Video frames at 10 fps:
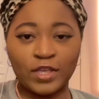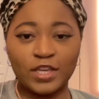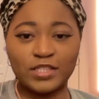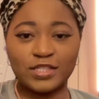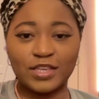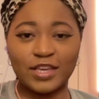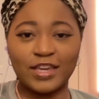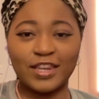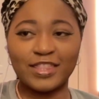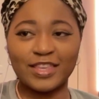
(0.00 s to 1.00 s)
He said
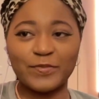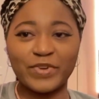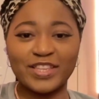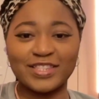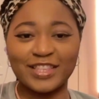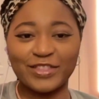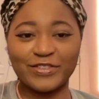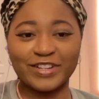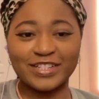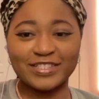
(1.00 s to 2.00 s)
anything but
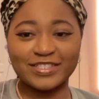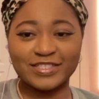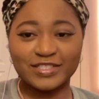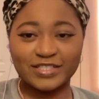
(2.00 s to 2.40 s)
Slytherin.